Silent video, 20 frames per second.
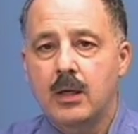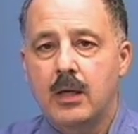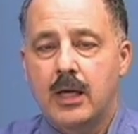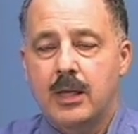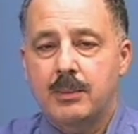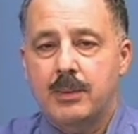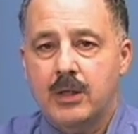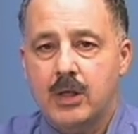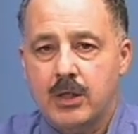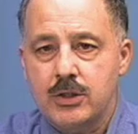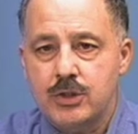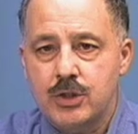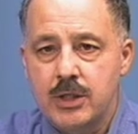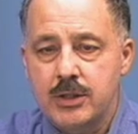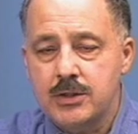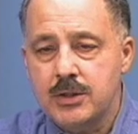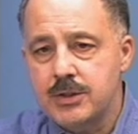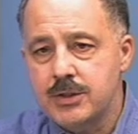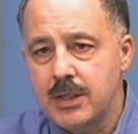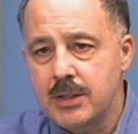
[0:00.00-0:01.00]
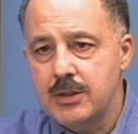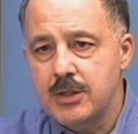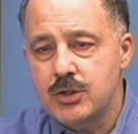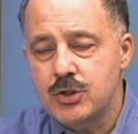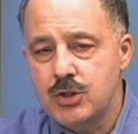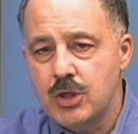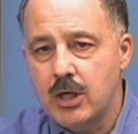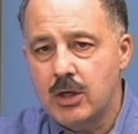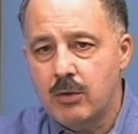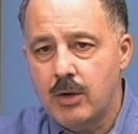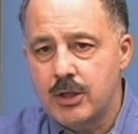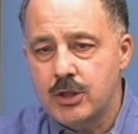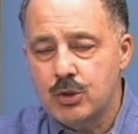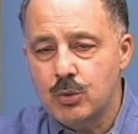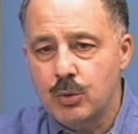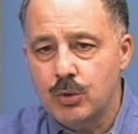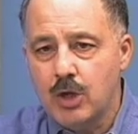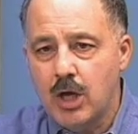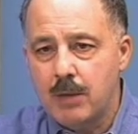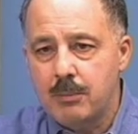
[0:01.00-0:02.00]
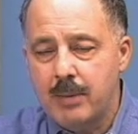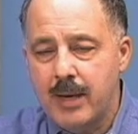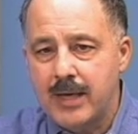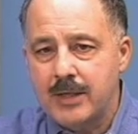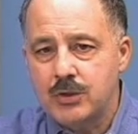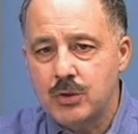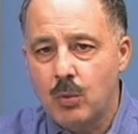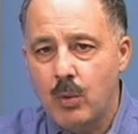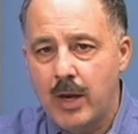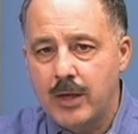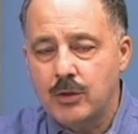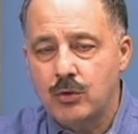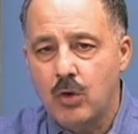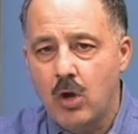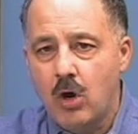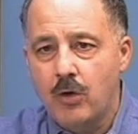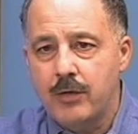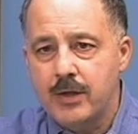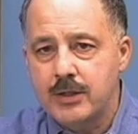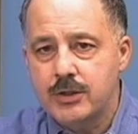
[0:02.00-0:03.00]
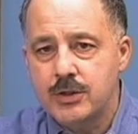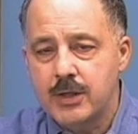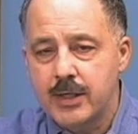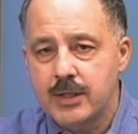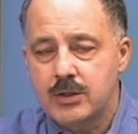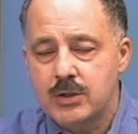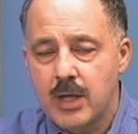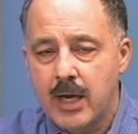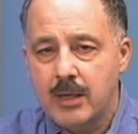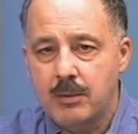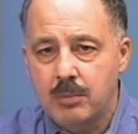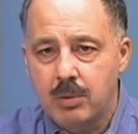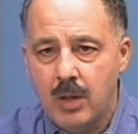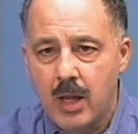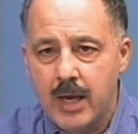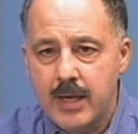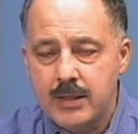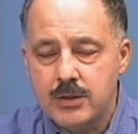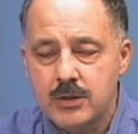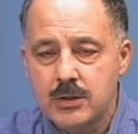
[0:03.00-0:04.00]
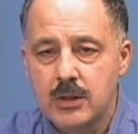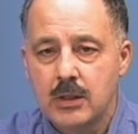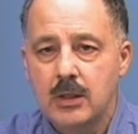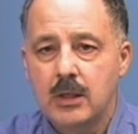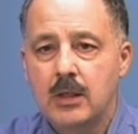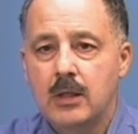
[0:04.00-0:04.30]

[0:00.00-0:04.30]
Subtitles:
And because Jesus said this generation will not pass away until all these things take place,